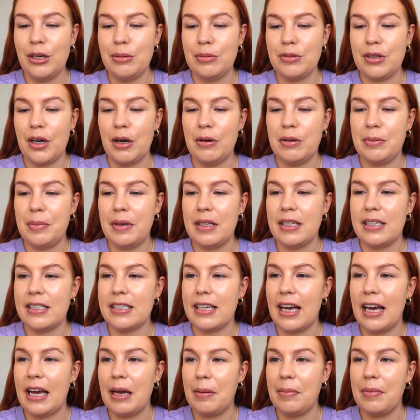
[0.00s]
that I would be the
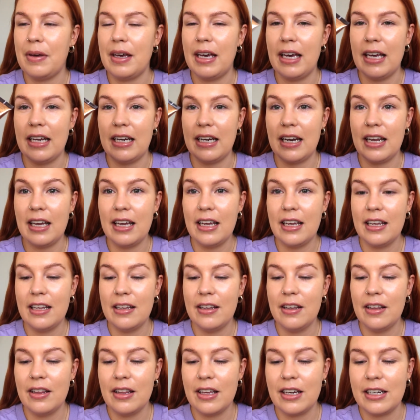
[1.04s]
same in
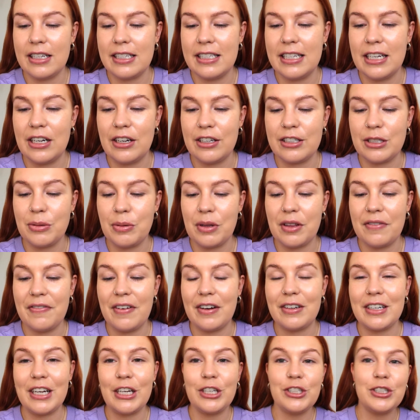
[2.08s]
the concealer as well as the
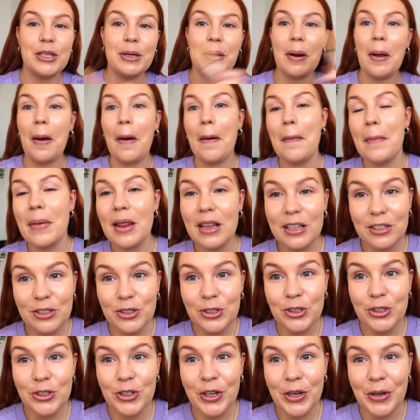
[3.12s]
foundation. Well, that's
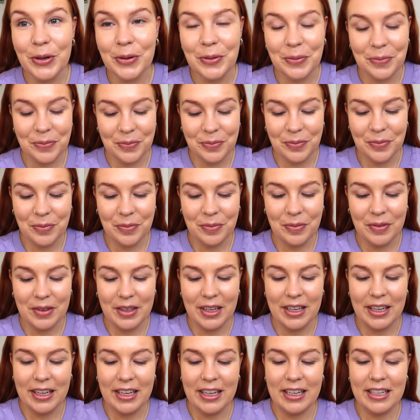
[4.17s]
not true.
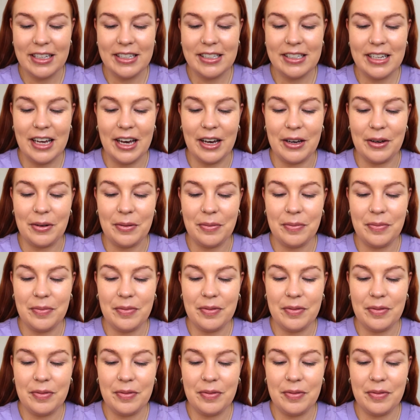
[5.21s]
So